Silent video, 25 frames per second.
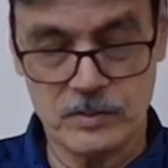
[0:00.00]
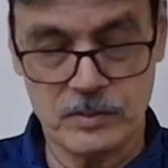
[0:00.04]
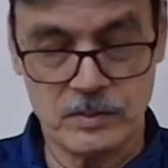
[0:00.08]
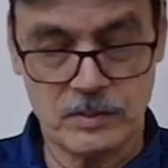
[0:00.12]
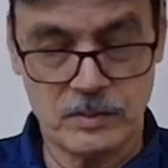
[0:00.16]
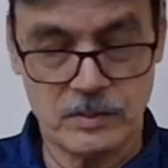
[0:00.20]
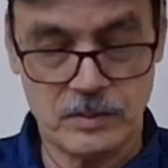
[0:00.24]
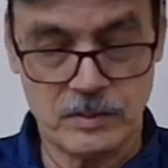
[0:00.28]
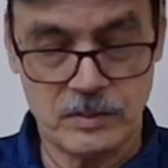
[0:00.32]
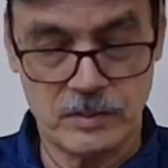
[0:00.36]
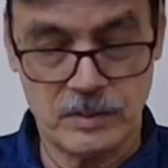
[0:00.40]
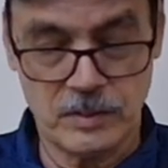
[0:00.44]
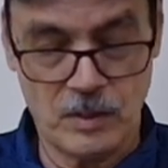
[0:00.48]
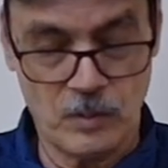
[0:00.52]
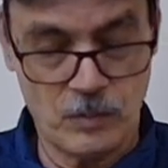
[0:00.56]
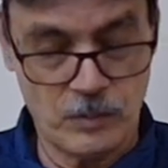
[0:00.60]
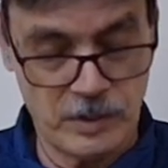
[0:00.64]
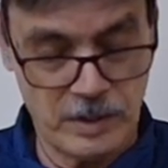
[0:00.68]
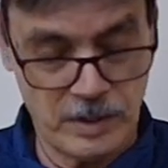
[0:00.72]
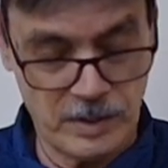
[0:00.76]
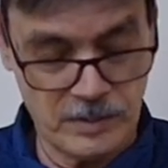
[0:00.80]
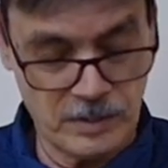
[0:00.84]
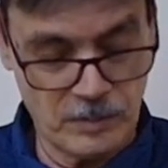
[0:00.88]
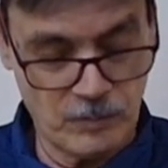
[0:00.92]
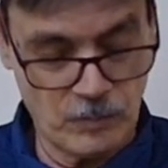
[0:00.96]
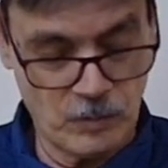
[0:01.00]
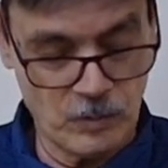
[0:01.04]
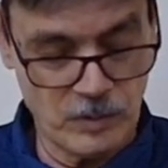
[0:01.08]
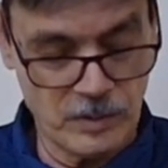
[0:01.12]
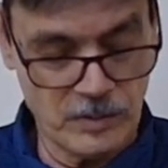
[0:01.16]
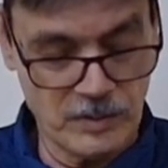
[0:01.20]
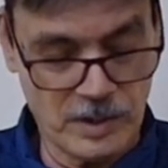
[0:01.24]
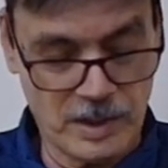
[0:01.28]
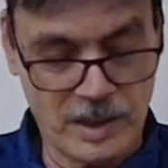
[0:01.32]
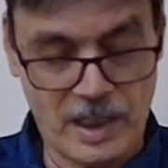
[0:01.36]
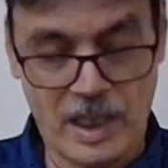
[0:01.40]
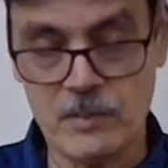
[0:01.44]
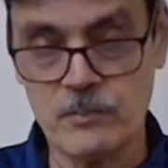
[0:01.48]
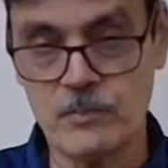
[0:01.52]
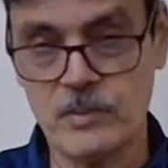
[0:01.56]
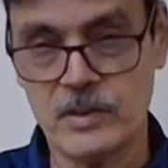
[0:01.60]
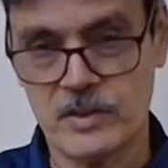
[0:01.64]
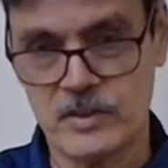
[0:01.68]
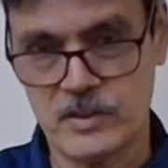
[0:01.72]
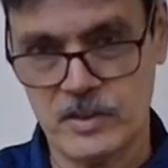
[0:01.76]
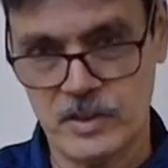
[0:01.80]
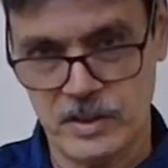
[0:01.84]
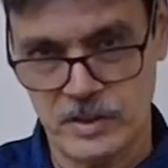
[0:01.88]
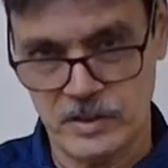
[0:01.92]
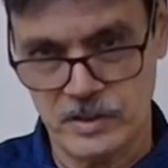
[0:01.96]
uh, nowadays about is climate
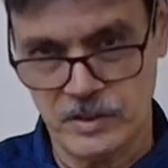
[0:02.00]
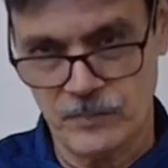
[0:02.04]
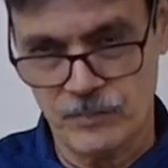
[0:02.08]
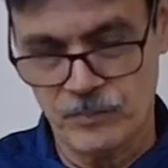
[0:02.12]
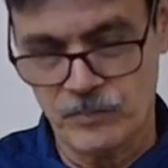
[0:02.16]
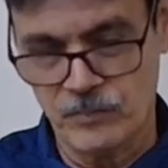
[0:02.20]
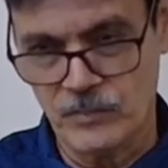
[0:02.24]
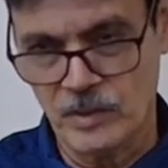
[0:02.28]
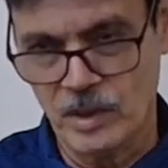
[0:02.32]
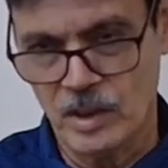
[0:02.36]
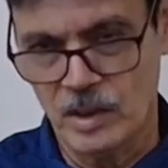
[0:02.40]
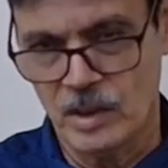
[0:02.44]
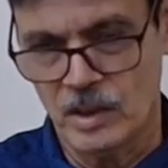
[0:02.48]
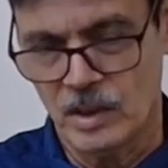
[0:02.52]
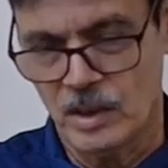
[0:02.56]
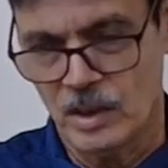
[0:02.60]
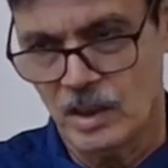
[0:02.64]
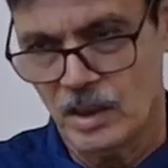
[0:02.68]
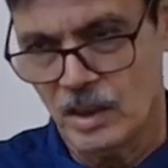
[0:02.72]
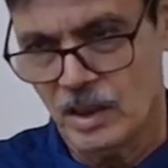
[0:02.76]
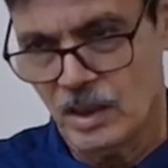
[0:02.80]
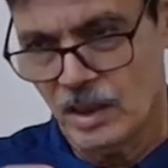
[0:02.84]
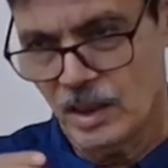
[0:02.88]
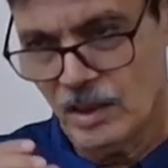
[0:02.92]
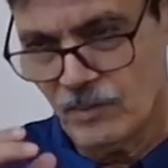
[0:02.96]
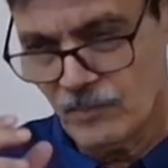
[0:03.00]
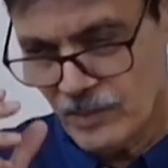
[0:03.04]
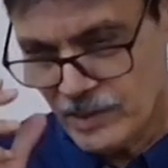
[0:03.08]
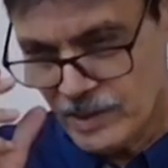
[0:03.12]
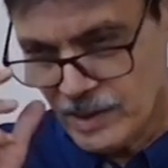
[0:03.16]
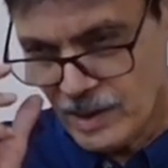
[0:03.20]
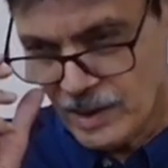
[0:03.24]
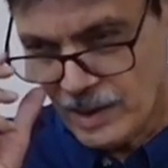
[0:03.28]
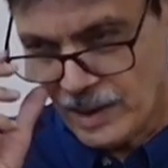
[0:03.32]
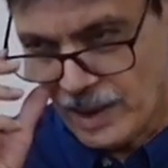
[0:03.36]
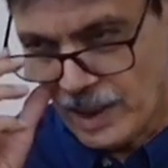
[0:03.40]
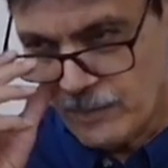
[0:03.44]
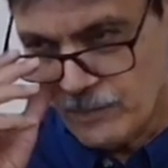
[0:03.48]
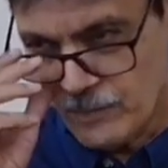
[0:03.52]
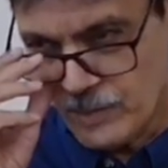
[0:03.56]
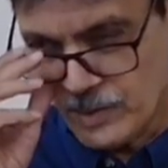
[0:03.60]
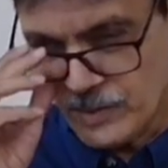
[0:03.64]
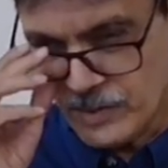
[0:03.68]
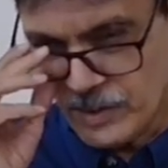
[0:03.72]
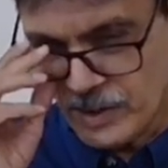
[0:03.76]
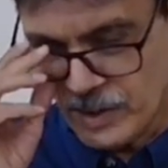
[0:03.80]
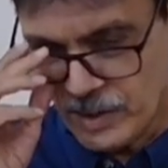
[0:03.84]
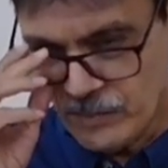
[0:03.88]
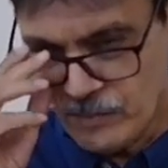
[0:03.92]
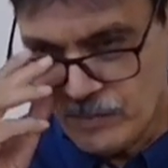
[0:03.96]
change whether climate
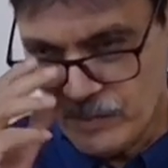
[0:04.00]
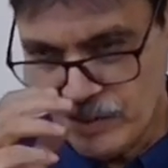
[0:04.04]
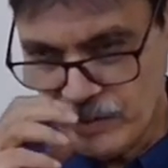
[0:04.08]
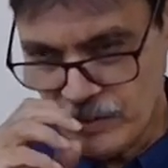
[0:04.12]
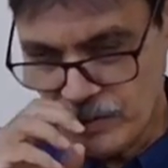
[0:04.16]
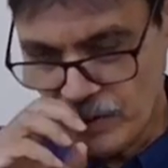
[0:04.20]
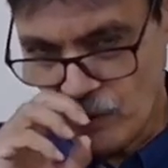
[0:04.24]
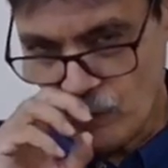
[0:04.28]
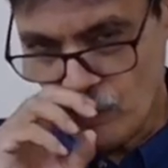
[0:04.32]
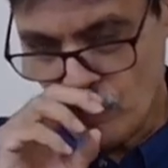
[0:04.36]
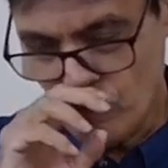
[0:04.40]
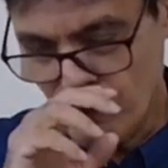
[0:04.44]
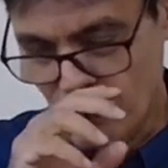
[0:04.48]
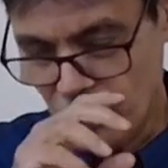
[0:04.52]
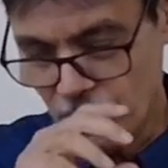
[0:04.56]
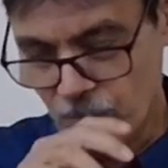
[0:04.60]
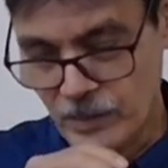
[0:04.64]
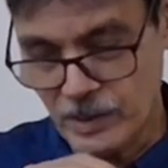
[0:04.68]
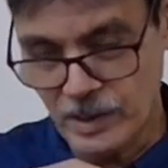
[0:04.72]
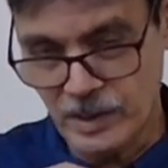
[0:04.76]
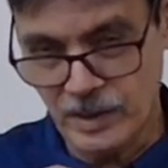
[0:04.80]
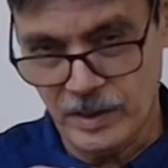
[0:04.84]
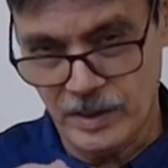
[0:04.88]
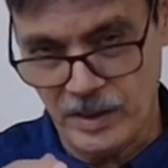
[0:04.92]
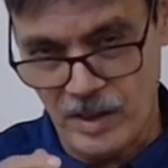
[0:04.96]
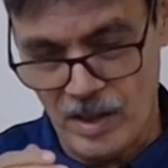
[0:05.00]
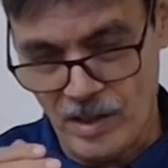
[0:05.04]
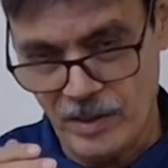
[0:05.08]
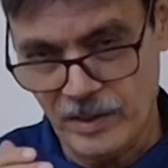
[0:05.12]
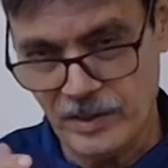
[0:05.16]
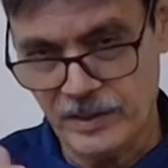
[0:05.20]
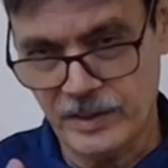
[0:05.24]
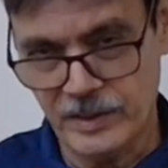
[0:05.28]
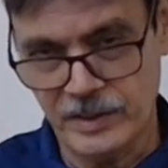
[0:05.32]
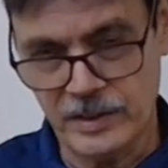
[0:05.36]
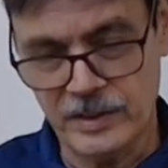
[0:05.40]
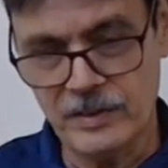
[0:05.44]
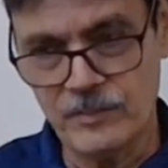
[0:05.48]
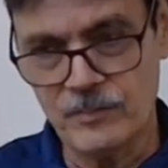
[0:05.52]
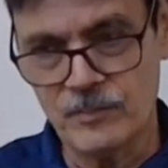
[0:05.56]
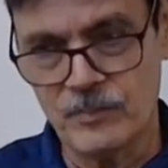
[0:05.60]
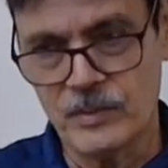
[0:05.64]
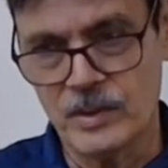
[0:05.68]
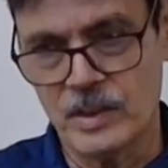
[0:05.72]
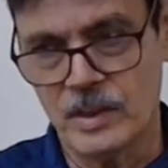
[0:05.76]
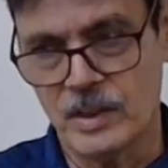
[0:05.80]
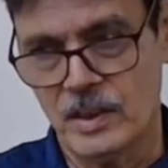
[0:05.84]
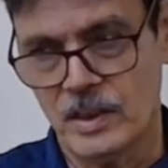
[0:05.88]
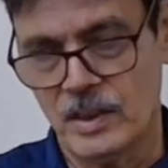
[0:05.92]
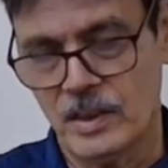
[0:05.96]
change, which is now becoming a reality
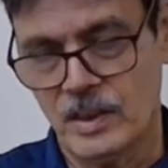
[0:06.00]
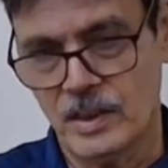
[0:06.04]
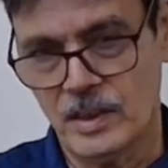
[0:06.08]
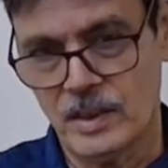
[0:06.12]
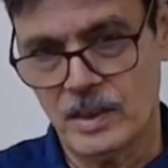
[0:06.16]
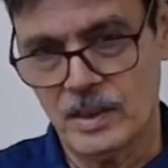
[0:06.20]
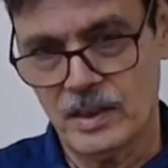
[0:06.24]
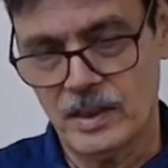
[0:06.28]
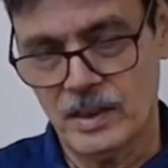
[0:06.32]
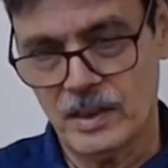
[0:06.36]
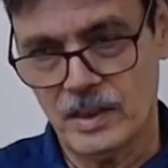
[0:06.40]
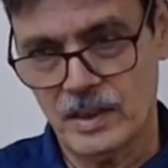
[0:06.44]
uh,